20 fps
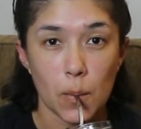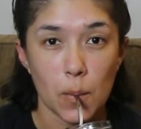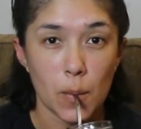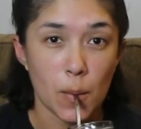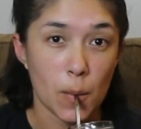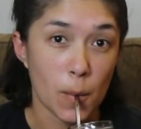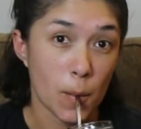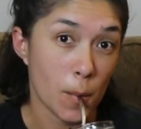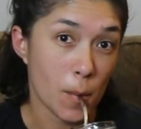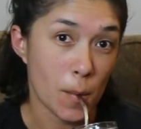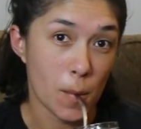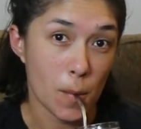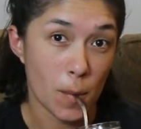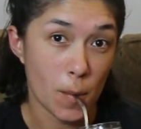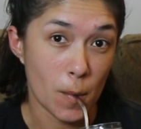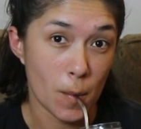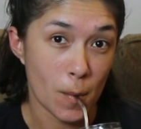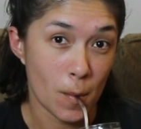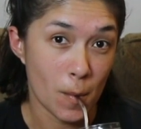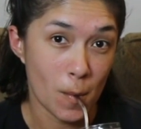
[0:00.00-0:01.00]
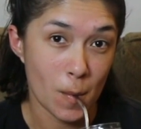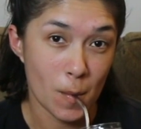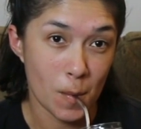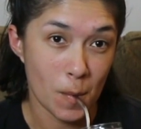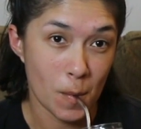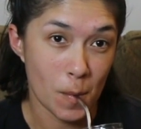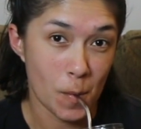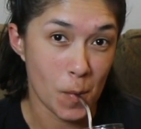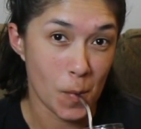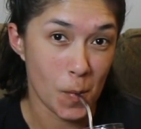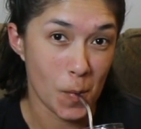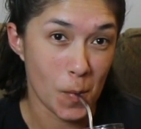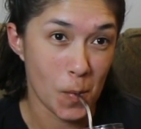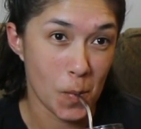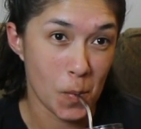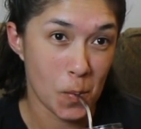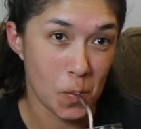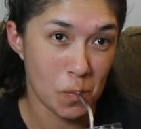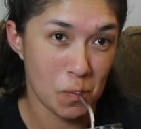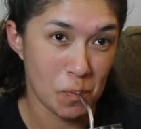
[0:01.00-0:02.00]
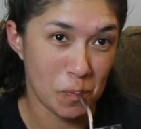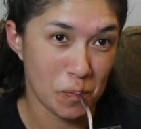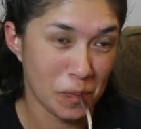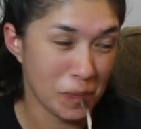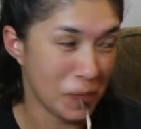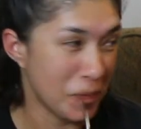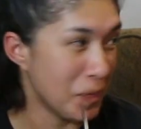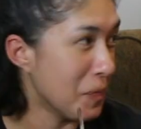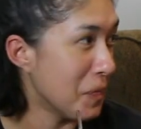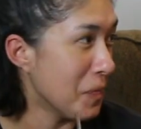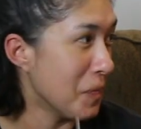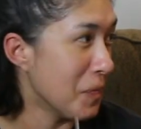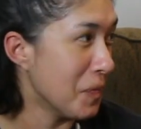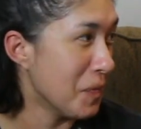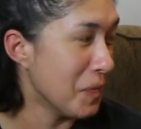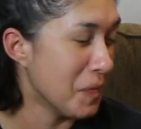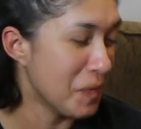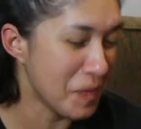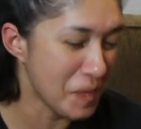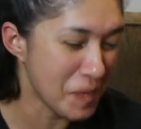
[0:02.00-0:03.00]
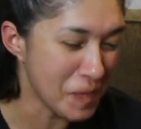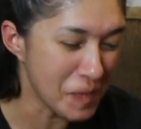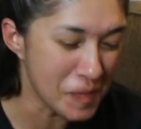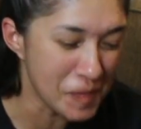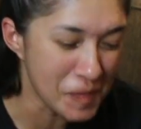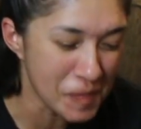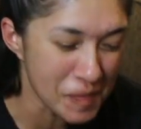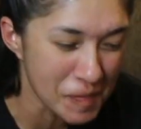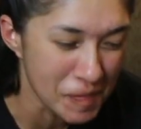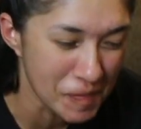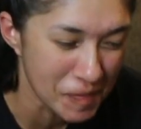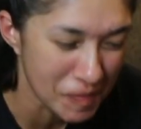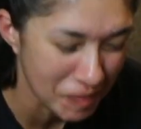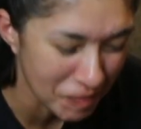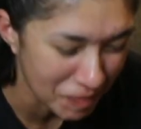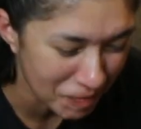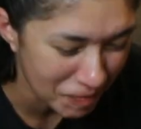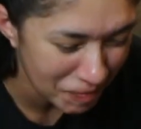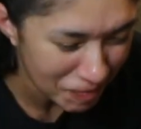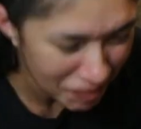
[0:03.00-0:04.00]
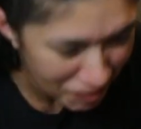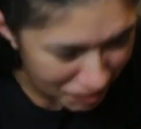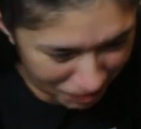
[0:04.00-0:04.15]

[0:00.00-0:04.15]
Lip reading: (not speaking)